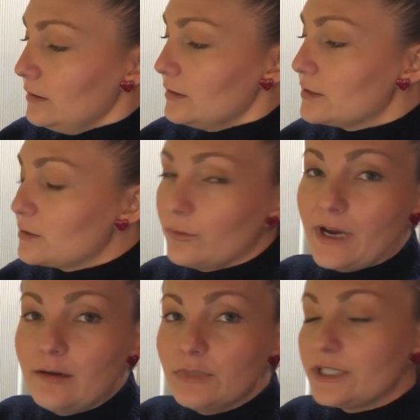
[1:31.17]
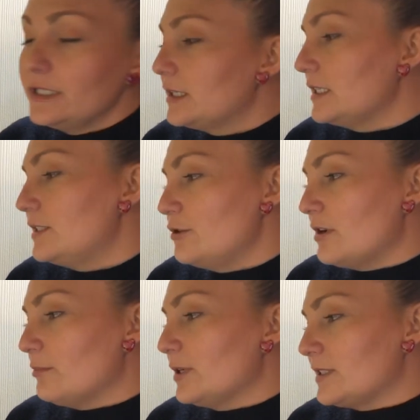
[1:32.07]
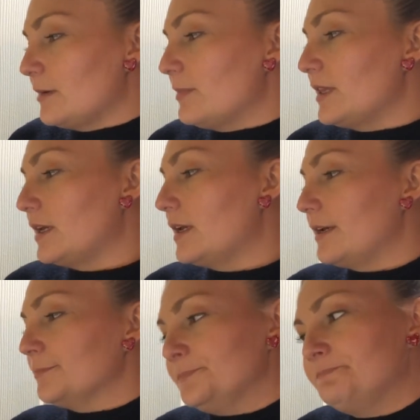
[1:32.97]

So when I'm looking at these two numbers, I'm thinking,